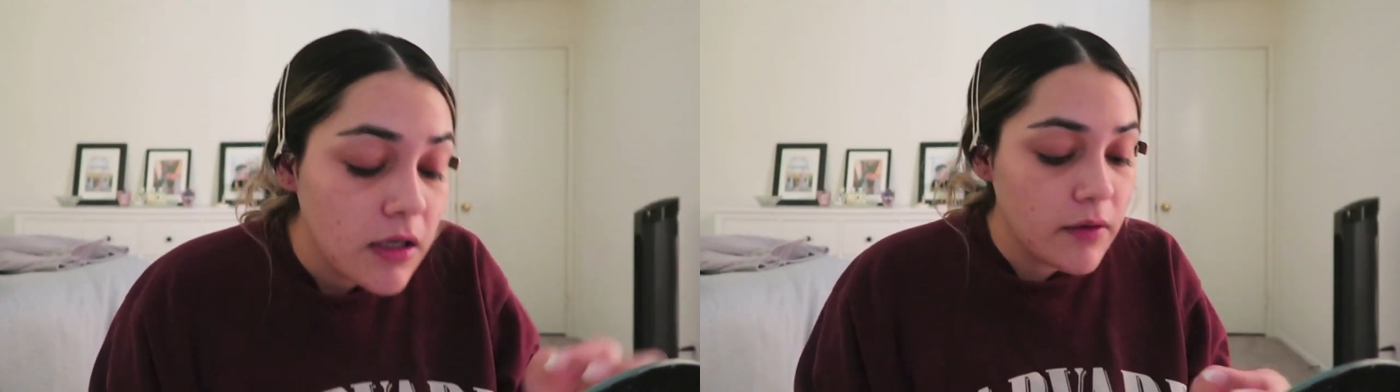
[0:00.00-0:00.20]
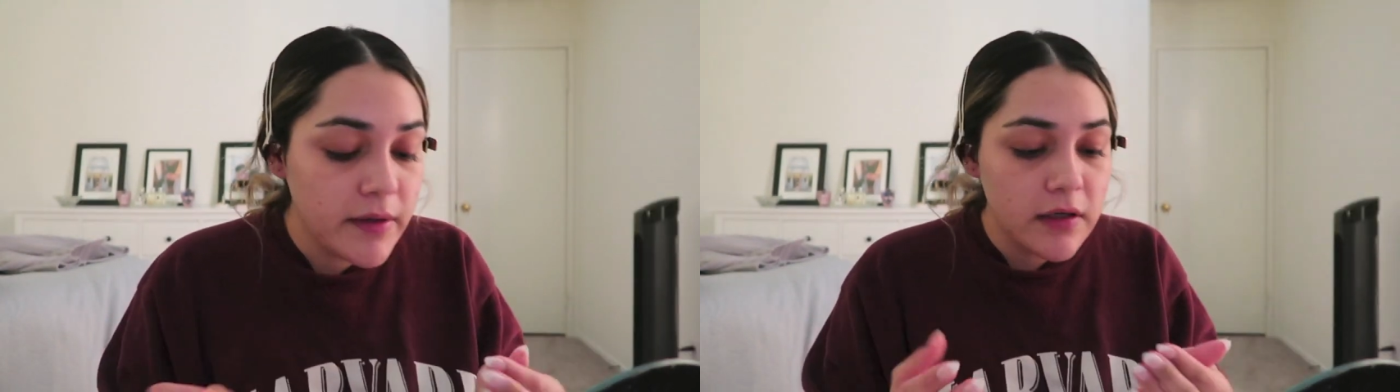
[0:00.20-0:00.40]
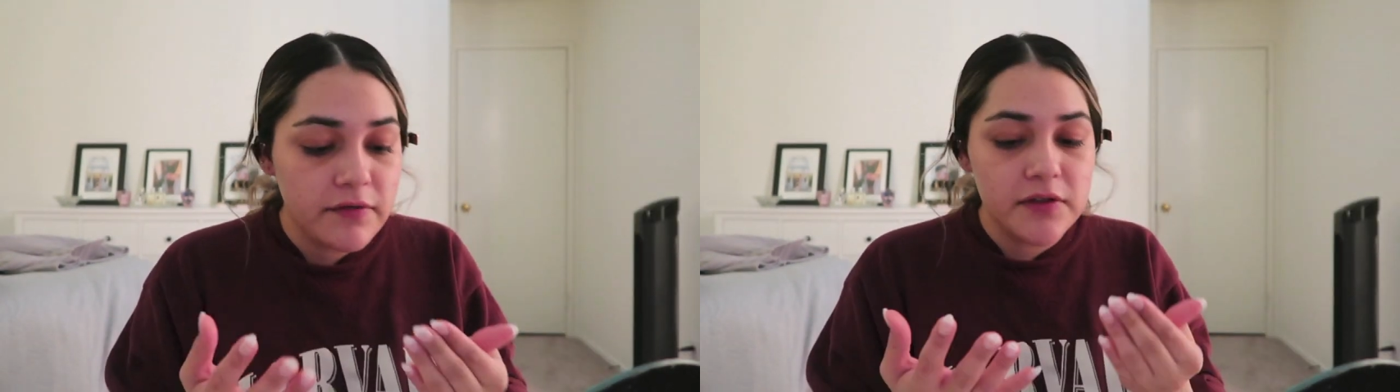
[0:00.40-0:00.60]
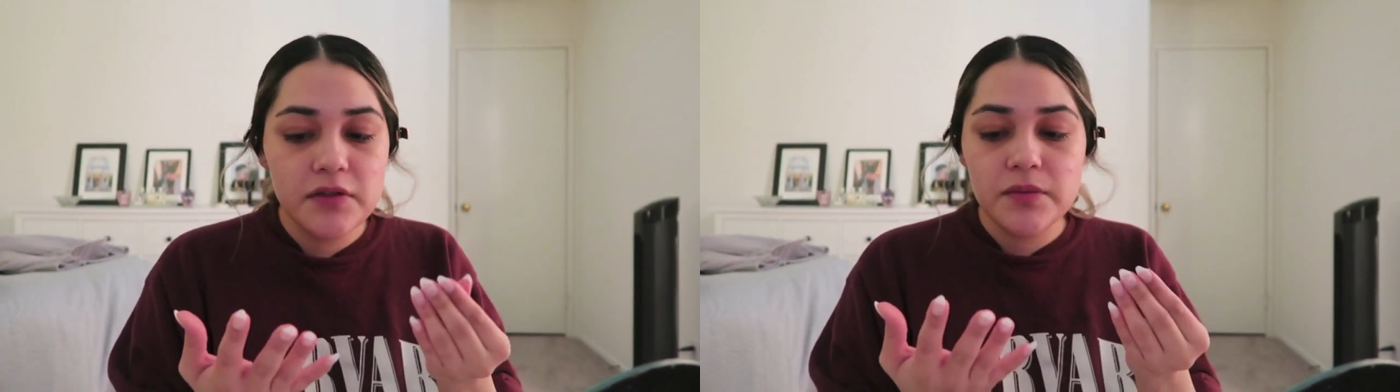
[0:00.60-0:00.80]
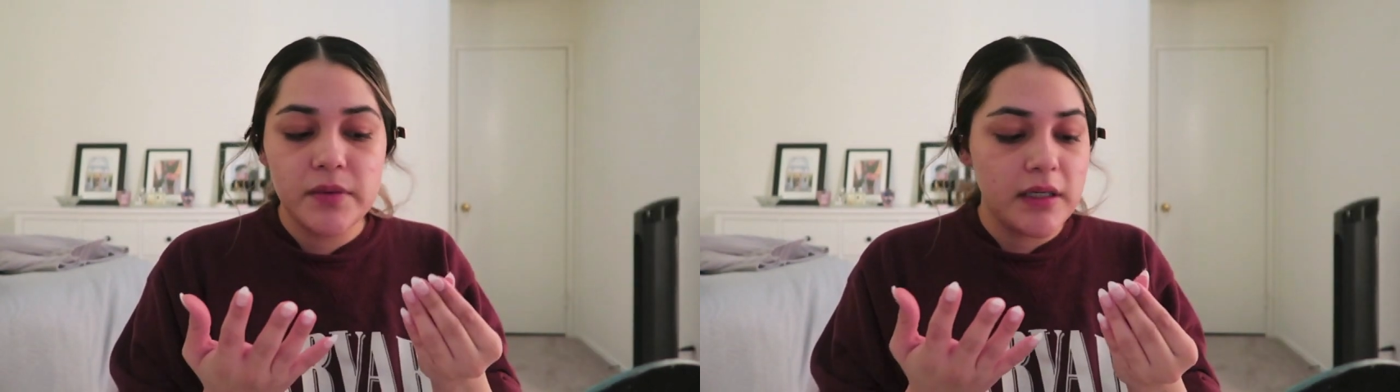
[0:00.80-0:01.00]
Oh my god, it
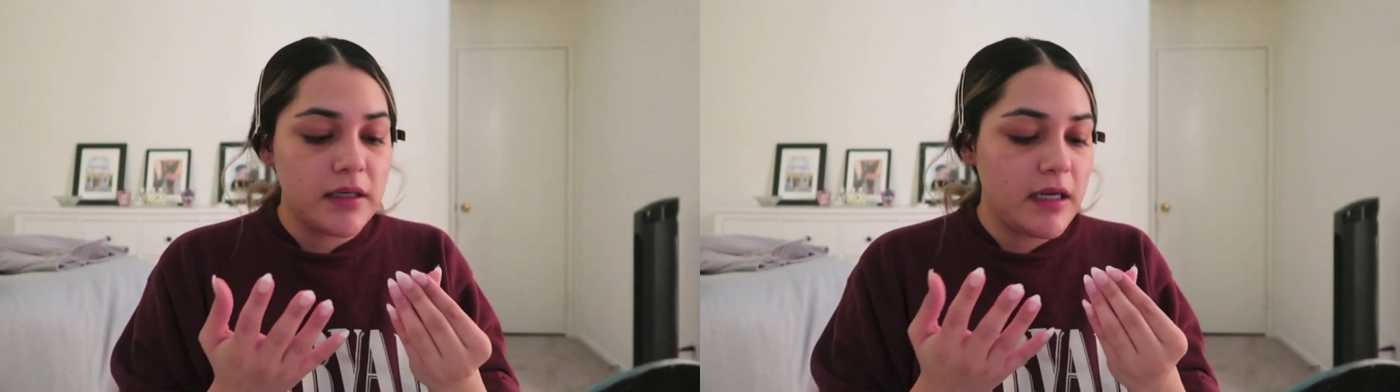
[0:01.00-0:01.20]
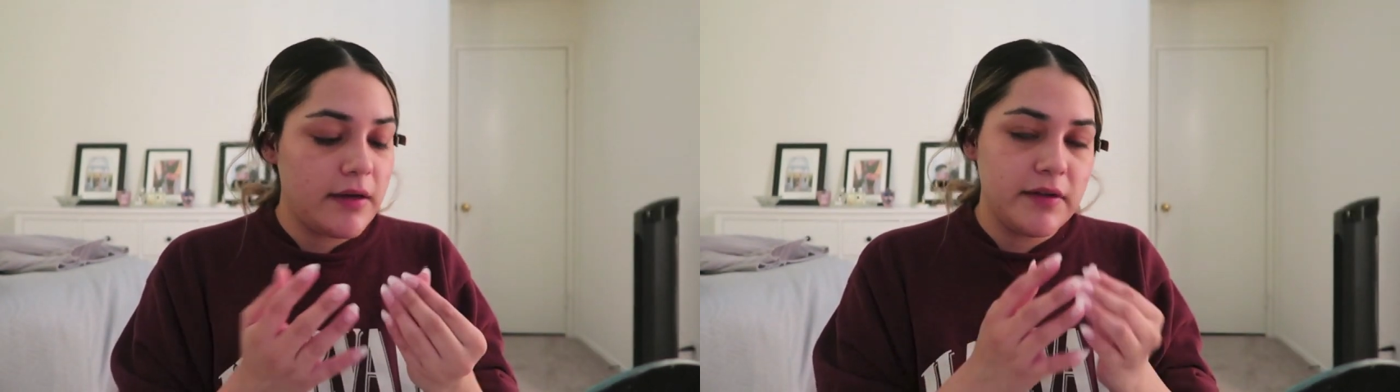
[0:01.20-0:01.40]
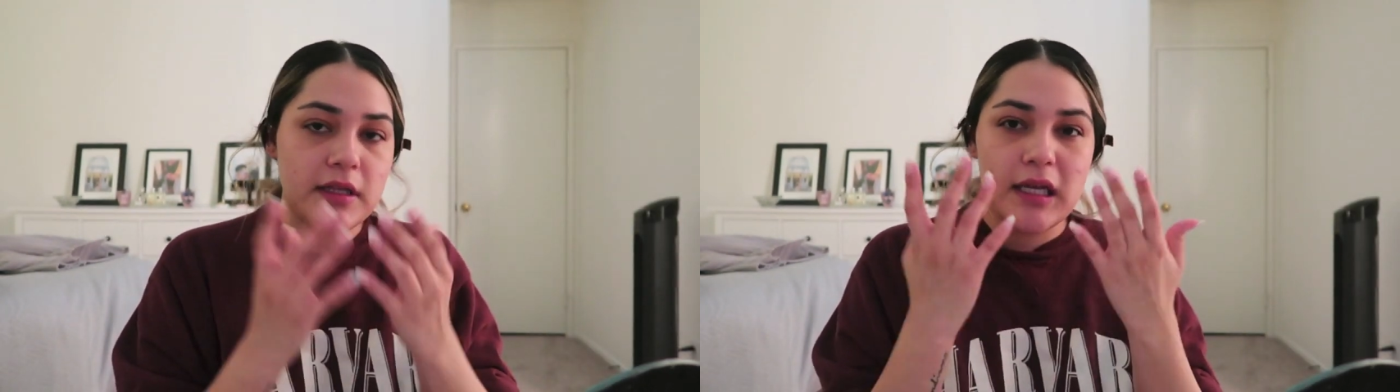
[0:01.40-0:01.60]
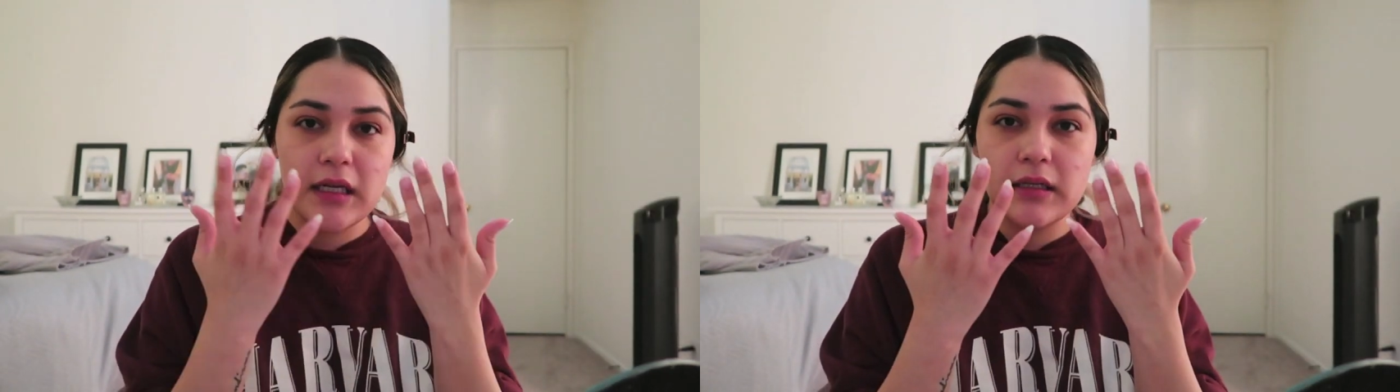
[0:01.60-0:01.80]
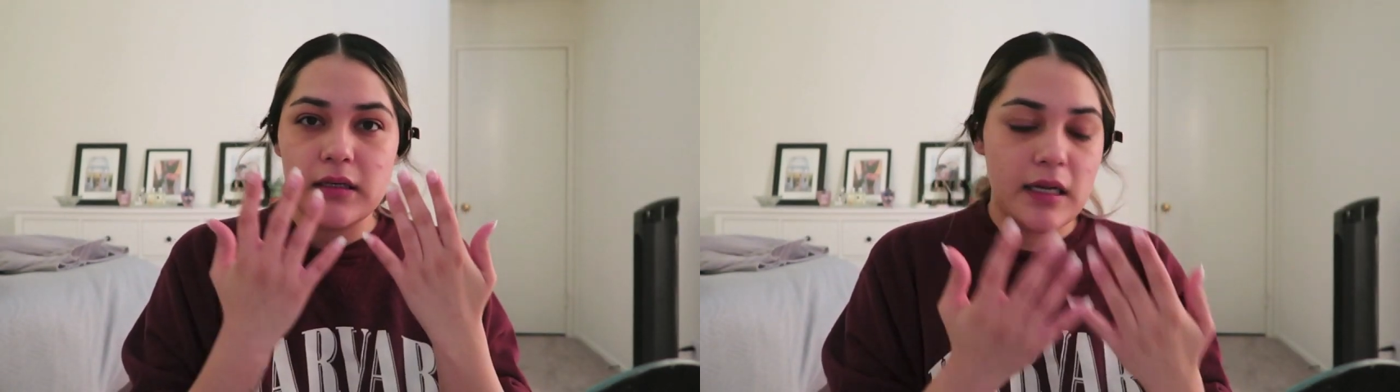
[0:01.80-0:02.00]
feels weird having
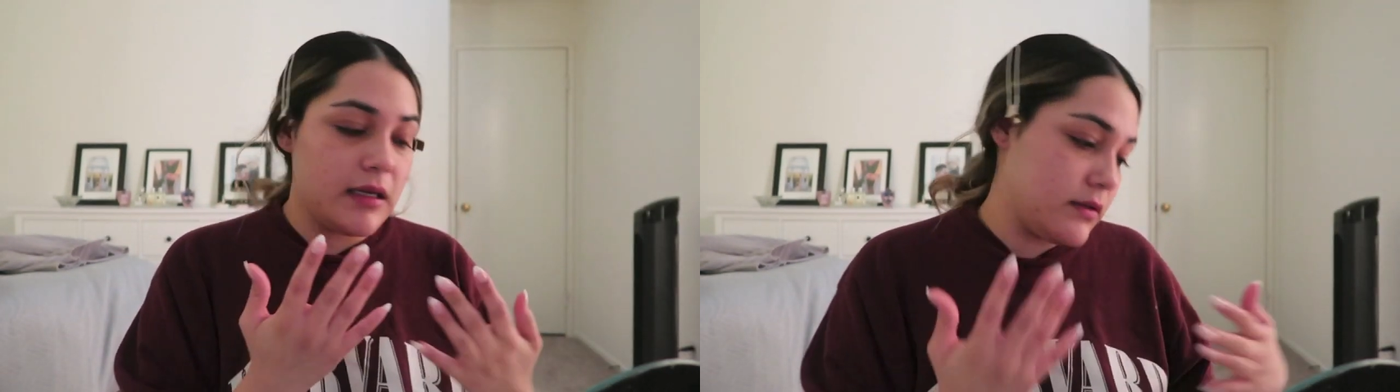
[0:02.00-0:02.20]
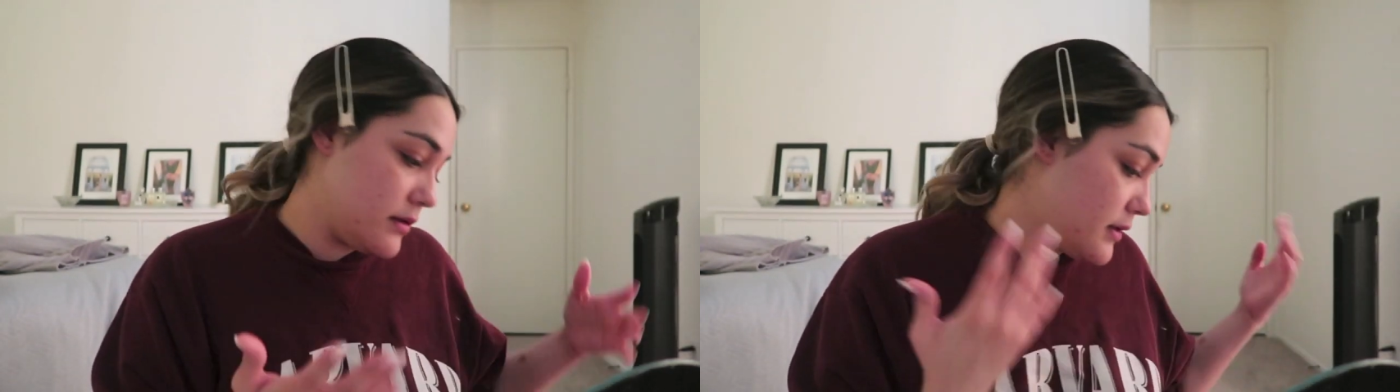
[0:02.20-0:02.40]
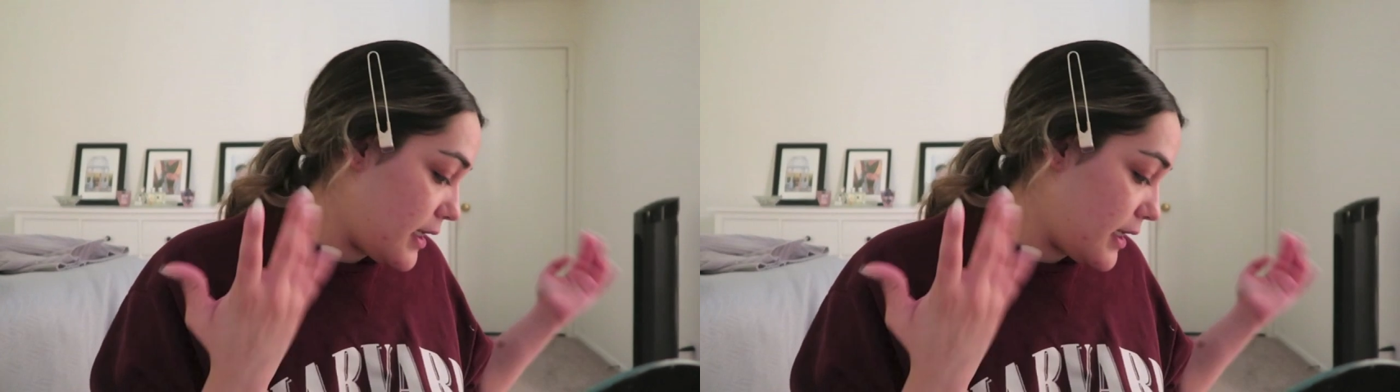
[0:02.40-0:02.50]
like nails.